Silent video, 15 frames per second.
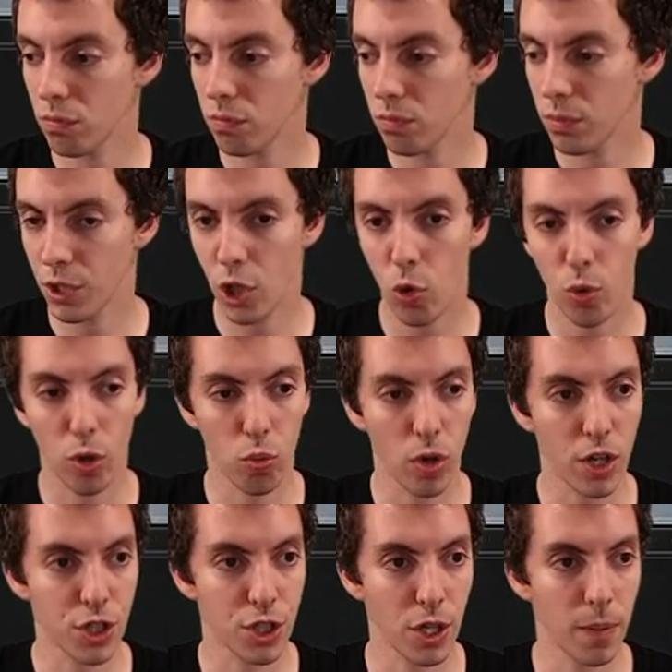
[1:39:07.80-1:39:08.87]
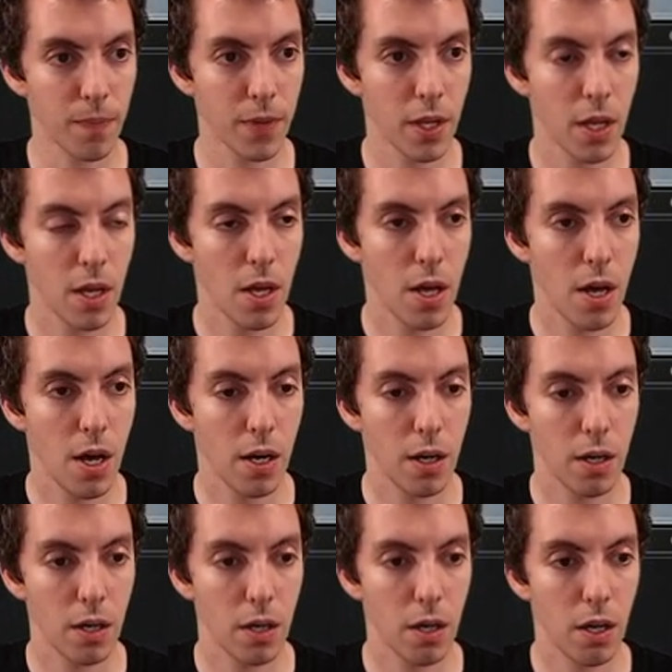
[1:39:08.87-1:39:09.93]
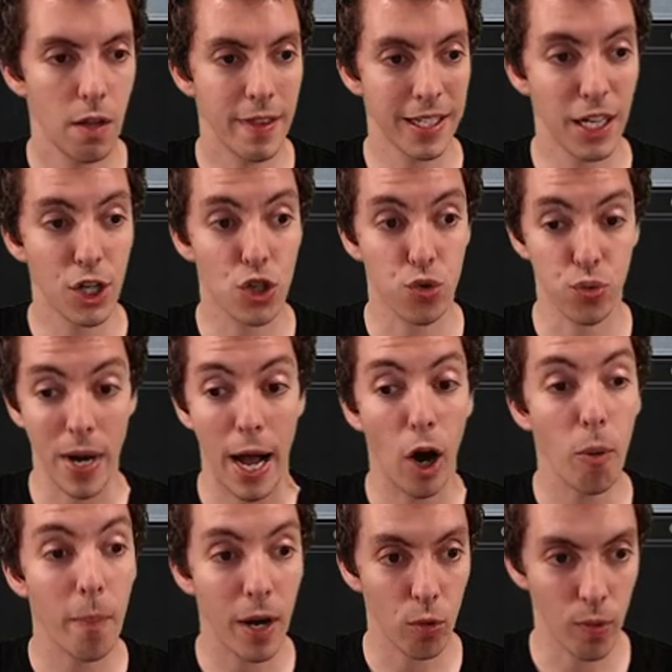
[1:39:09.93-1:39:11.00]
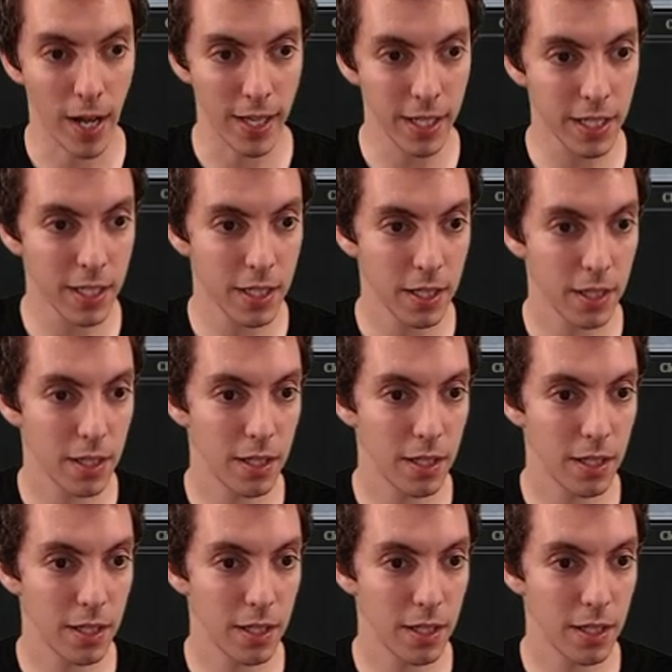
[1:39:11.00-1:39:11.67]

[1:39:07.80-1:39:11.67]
No real rush here. They had to drown my relic?